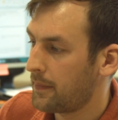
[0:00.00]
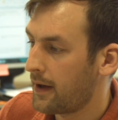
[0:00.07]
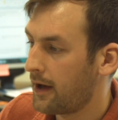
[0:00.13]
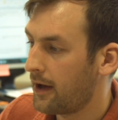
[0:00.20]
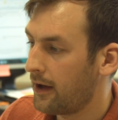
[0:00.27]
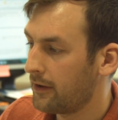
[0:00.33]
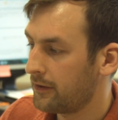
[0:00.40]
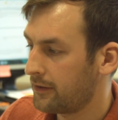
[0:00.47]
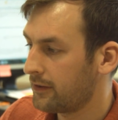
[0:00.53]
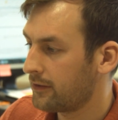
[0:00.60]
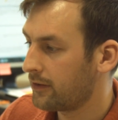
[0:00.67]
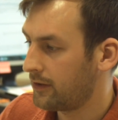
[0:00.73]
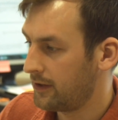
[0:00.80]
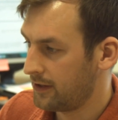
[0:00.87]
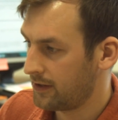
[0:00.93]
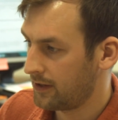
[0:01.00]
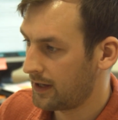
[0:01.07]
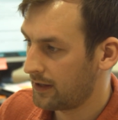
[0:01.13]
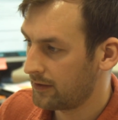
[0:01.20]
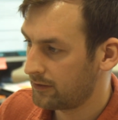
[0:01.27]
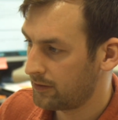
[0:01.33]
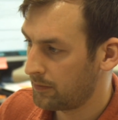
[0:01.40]
parts so that you can
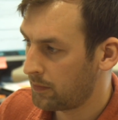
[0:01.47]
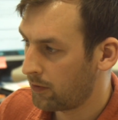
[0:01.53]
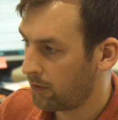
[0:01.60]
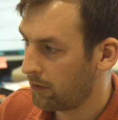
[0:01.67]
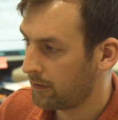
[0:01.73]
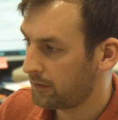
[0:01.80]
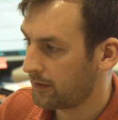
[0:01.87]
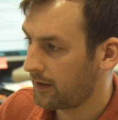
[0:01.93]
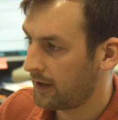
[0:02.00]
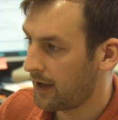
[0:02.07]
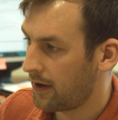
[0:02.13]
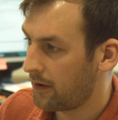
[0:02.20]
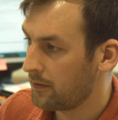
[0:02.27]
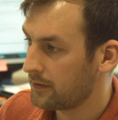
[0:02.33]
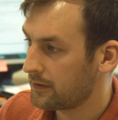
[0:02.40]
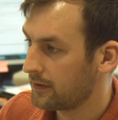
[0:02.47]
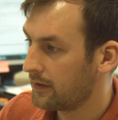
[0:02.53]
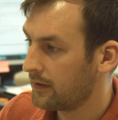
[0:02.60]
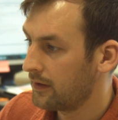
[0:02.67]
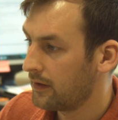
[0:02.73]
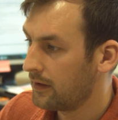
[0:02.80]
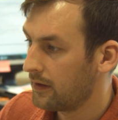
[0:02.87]
get support out.
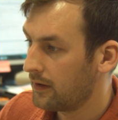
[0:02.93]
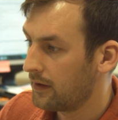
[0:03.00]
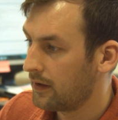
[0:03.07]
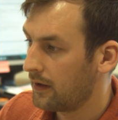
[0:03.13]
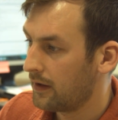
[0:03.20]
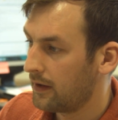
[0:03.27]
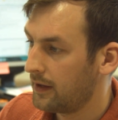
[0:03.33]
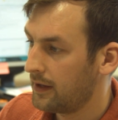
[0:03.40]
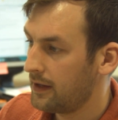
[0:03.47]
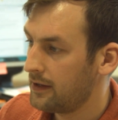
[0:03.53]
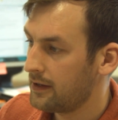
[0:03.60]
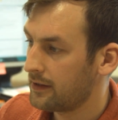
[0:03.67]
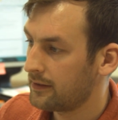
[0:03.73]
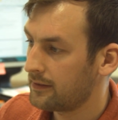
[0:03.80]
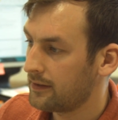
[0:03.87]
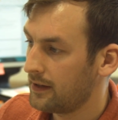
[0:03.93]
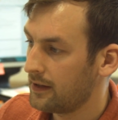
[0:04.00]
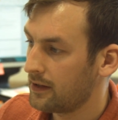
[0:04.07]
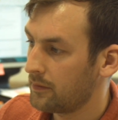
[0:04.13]
Here you can see